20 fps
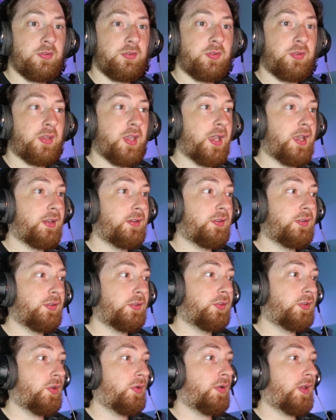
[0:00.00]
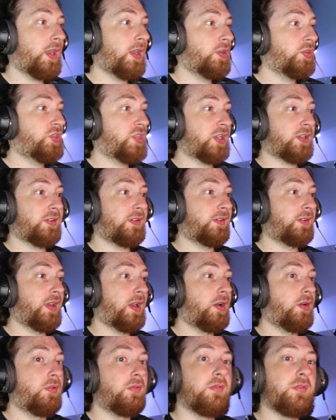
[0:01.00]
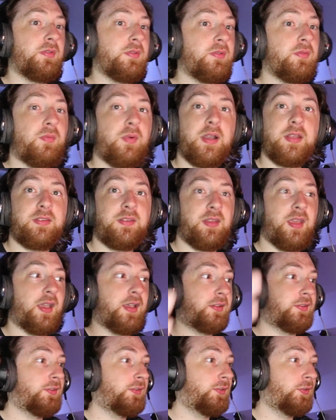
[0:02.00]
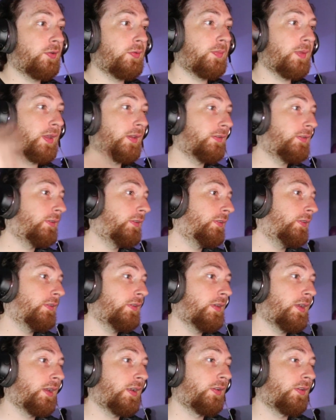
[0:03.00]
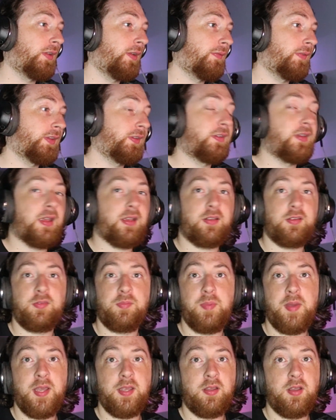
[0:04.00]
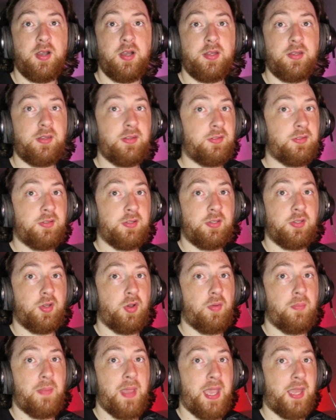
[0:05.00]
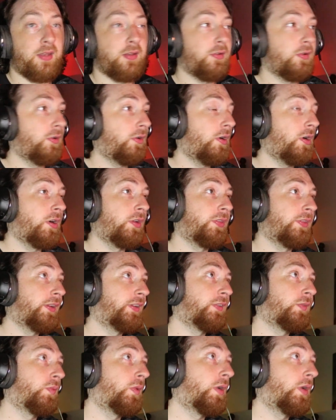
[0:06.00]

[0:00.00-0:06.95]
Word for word: So guys, let's go ahead and check this out. YCX, 2 minutes and 11 seconds. By God, he's gonna go mad on this